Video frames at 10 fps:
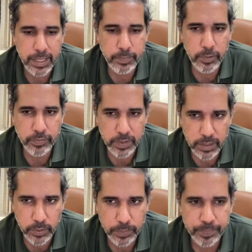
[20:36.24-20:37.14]
type of
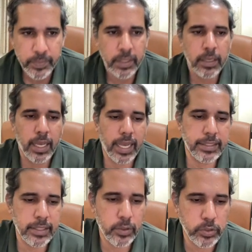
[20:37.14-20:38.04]
hero.
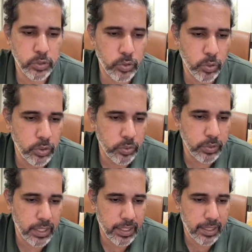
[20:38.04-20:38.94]
As I also told you,
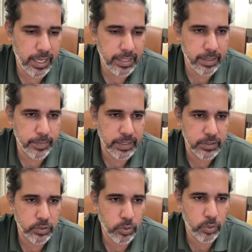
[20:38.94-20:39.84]
there are
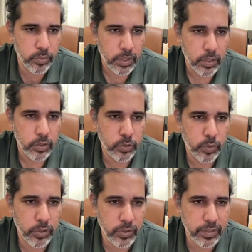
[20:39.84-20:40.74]
elements. So you
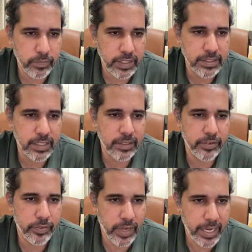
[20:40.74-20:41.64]
want to invest
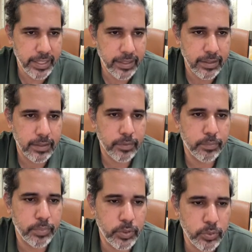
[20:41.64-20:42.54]
in red,
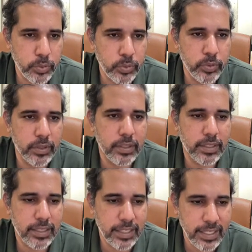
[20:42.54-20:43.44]
blue,
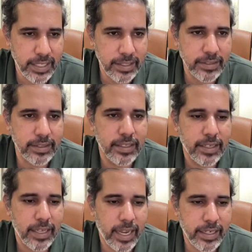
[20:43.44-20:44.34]
green,
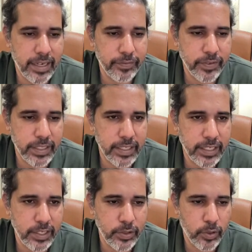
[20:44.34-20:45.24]
and
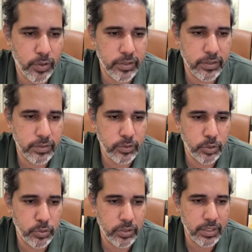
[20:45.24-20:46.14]
definitely your
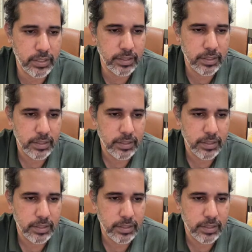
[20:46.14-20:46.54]
neutral.